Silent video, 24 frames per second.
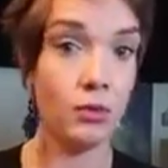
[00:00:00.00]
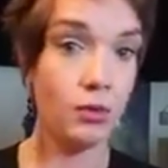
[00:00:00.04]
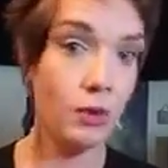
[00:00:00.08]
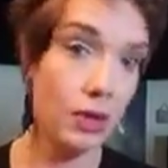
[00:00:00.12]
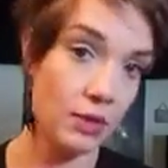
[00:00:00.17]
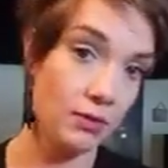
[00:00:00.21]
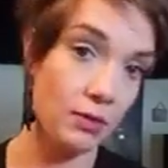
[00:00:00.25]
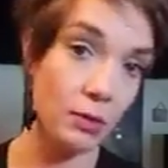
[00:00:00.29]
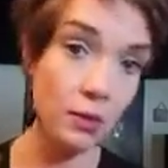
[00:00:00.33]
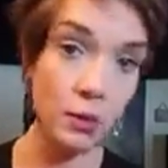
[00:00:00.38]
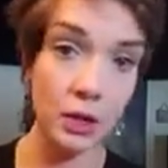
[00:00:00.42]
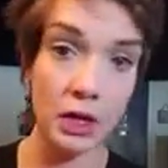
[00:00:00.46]

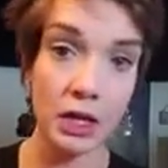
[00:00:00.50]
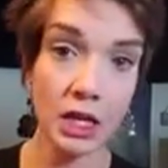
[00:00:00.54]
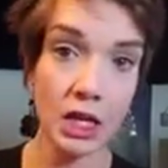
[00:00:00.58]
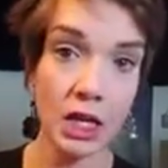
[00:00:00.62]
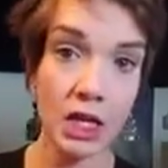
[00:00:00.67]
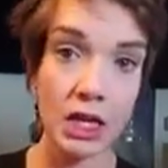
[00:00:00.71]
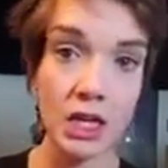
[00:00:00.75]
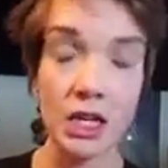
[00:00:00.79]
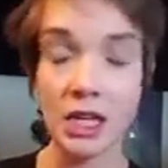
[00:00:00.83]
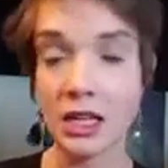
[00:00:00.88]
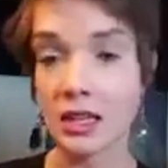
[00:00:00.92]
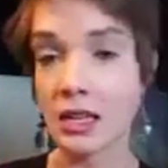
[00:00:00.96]
even one
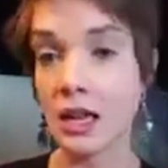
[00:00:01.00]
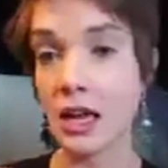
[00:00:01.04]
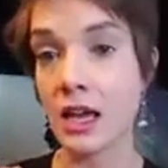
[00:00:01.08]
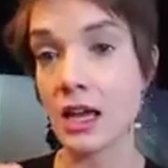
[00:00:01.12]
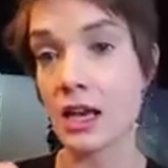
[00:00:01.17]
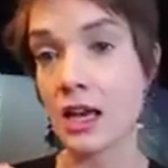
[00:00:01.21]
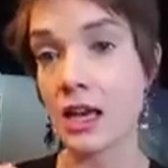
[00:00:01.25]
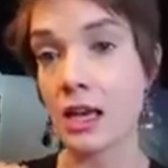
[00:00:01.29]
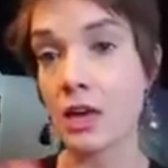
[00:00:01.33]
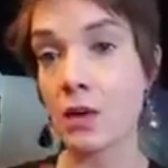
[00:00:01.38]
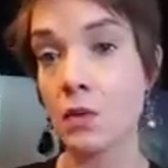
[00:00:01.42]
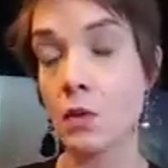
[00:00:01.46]
kid,
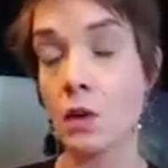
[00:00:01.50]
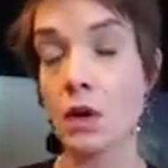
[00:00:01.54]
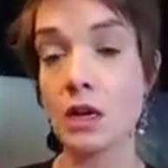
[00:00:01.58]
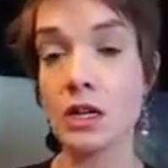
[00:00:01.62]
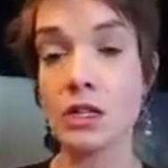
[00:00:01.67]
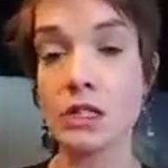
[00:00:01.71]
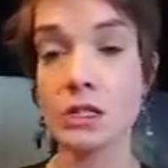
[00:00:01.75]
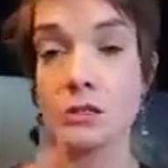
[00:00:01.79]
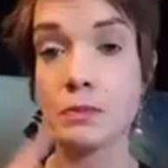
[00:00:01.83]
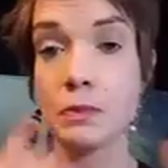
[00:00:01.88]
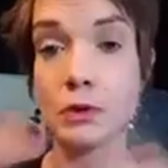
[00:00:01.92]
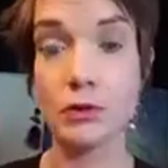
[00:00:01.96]
than it
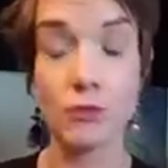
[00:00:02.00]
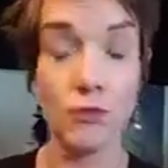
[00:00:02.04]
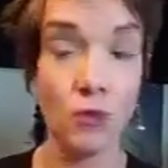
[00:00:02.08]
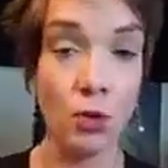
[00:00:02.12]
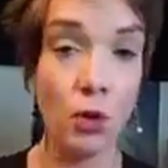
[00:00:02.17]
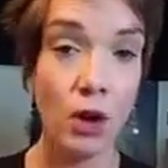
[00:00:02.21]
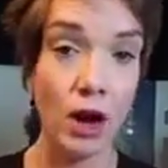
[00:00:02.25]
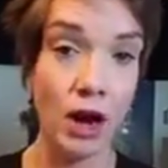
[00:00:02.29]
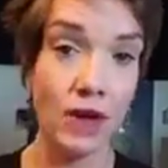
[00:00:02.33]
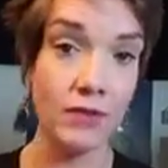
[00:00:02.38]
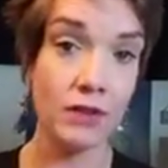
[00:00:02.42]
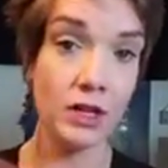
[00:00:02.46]
was
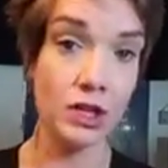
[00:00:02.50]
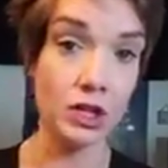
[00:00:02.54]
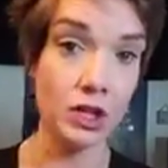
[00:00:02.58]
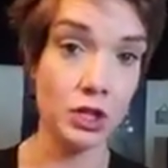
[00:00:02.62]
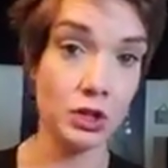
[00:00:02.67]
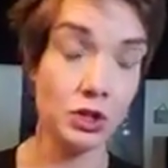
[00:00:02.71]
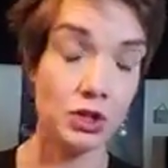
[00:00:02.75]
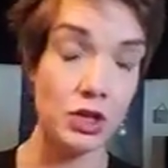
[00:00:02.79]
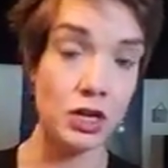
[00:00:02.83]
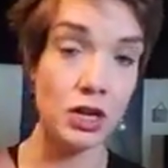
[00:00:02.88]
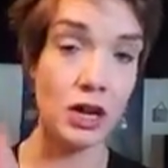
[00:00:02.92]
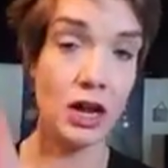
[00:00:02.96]
before having
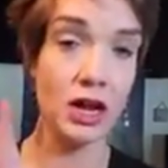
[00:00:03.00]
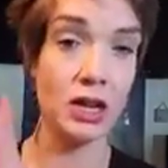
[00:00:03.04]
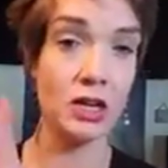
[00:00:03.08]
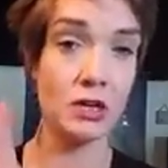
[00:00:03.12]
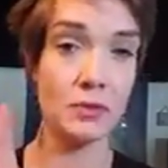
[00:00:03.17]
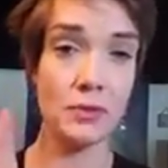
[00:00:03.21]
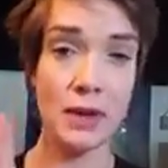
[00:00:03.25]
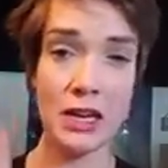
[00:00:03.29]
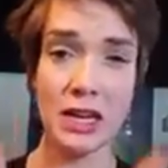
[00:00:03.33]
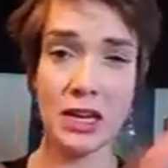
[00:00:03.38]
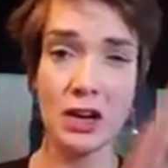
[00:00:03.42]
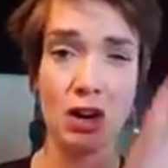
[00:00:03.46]
children.
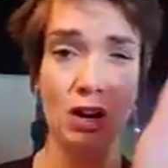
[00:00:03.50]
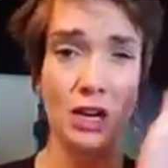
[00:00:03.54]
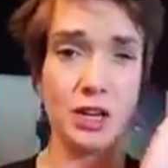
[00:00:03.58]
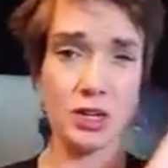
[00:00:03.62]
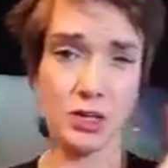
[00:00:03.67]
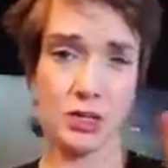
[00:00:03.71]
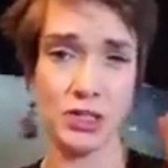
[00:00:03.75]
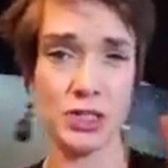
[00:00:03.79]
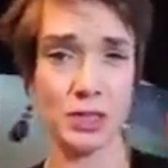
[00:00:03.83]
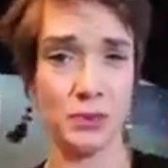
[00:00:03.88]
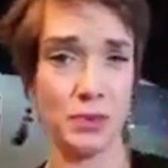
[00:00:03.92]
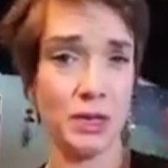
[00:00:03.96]
My car
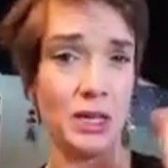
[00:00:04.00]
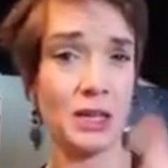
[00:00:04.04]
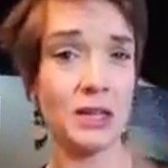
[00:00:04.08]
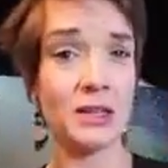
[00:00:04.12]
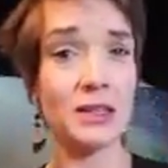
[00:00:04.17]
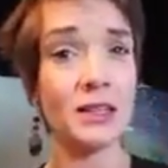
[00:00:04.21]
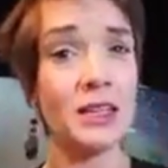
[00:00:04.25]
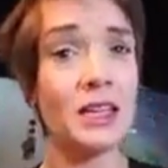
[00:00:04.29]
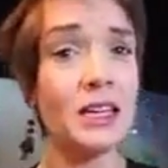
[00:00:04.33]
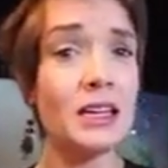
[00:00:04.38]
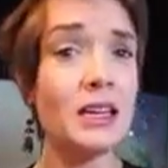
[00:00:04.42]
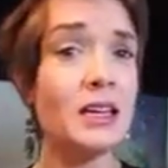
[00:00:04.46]
used to be
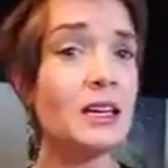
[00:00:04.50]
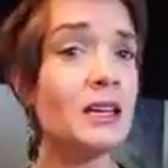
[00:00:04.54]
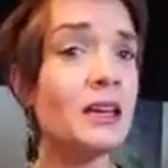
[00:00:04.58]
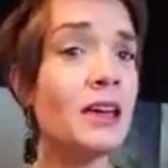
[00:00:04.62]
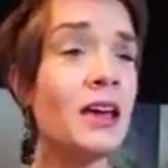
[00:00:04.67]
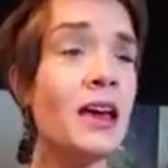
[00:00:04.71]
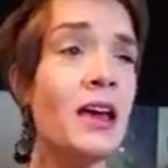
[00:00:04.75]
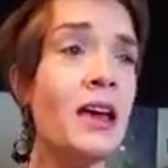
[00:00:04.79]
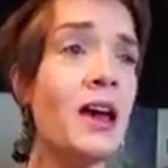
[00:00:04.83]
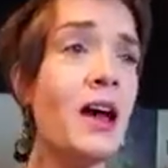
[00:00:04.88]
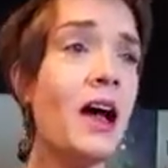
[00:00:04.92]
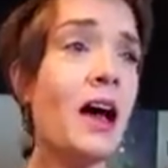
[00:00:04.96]
clean.
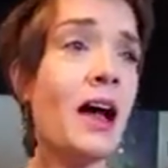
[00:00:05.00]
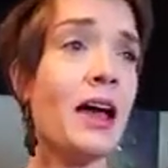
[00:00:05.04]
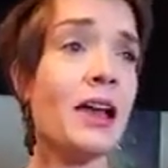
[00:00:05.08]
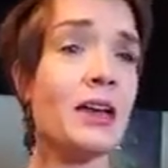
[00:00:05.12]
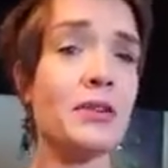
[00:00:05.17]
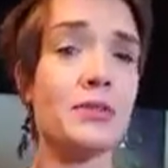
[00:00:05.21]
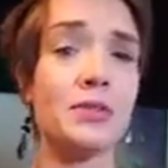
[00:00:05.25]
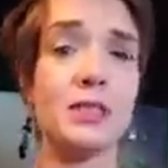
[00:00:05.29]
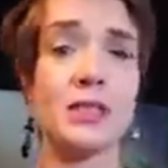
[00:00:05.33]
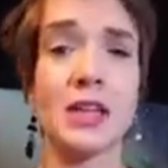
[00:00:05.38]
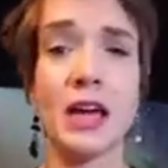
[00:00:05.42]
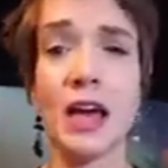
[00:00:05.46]
I
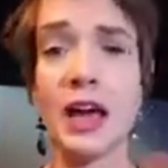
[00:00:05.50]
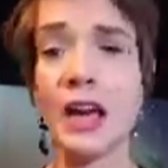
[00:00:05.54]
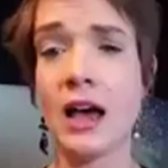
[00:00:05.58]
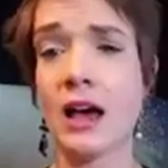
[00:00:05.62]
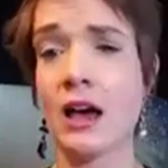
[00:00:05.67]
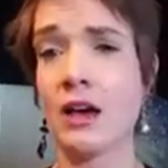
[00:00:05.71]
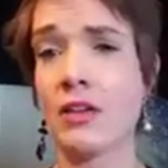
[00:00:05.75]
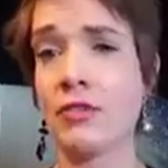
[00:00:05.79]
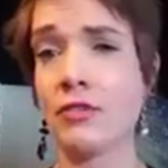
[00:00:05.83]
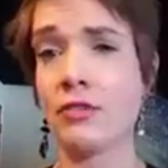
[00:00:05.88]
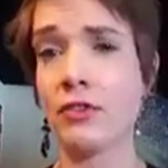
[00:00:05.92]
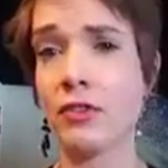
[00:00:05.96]
used to
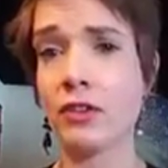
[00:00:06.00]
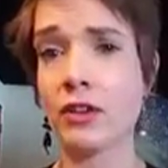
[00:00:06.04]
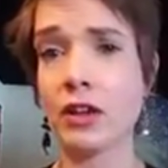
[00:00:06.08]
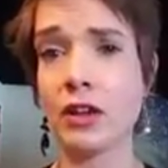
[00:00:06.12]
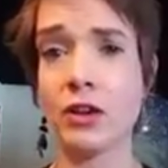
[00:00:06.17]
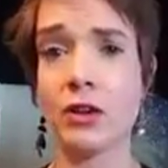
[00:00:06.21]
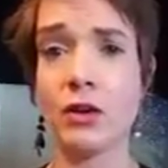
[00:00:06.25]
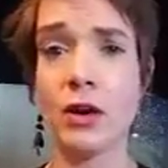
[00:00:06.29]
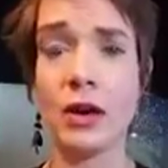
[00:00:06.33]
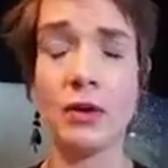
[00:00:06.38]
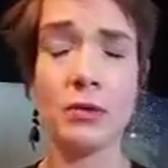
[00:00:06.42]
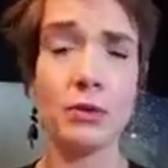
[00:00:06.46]
have,
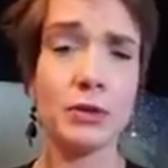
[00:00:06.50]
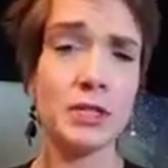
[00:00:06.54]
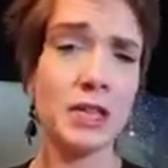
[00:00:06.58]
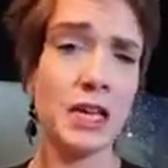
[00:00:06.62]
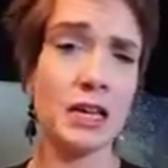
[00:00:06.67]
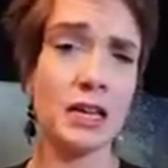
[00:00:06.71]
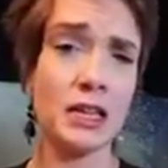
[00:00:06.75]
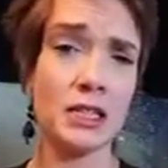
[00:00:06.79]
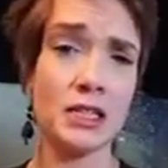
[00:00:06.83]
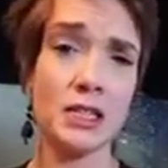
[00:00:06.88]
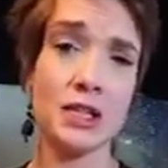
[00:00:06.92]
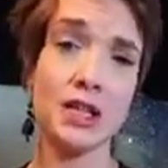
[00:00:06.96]
I would
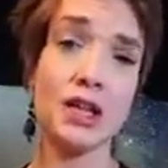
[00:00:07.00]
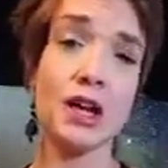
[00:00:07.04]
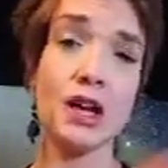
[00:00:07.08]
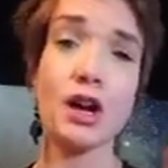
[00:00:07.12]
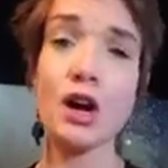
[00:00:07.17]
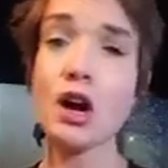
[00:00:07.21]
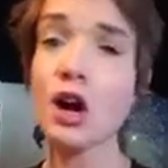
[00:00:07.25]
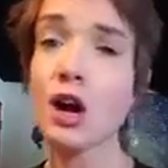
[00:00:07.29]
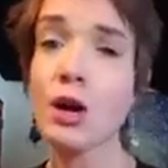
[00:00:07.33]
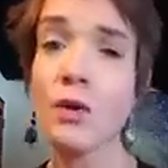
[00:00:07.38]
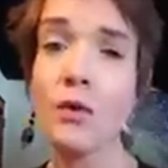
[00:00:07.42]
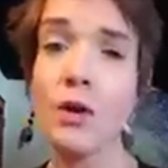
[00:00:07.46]
take it to the
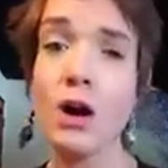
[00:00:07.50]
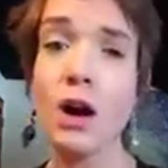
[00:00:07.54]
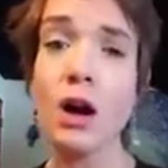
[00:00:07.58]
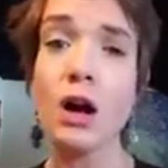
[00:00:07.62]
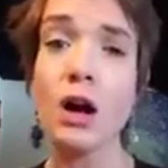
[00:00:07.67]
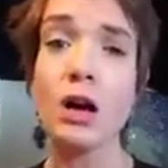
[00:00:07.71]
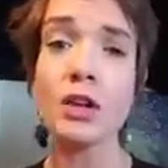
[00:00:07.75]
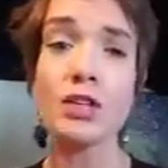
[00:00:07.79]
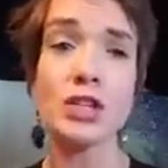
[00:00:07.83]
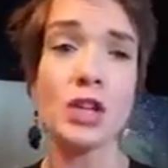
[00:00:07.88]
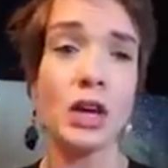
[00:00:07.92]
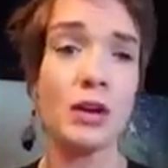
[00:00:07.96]
car
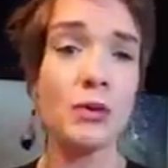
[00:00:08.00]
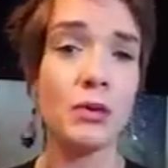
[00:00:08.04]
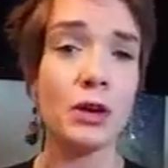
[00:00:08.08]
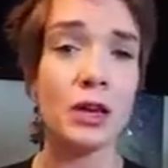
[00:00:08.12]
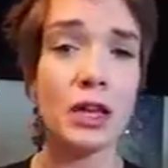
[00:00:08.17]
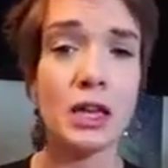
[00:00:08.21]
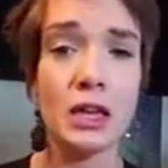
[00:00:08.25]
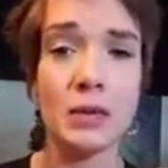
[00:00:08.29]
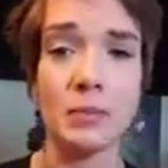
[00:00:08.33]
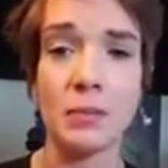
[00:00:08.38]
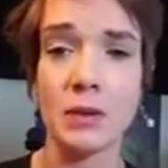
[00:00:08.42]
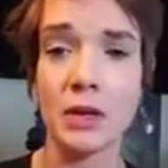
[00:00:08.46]
wash. I would
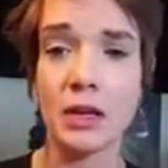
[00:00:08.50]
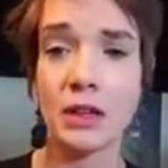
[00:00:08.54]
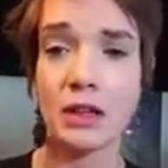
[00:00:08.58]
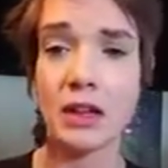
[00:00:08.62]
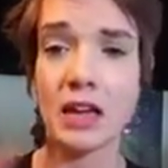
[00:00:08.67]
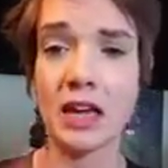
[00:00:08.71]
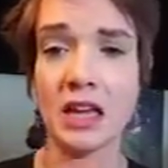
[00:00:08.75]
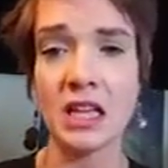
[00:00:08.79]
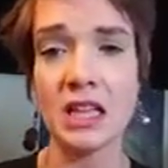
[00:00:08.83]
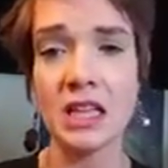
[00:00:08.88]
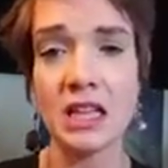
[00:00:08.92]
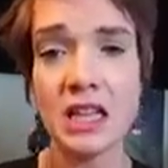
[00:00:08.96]
keep it
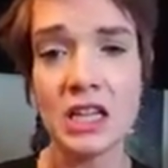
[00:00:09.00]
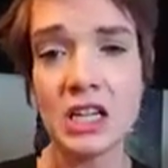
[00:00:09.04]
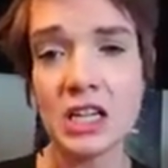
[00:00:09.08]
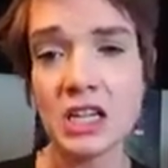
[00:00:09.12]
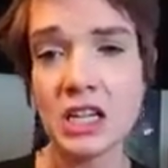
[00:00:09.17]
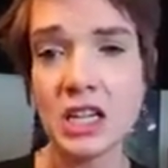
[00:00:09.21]
like clean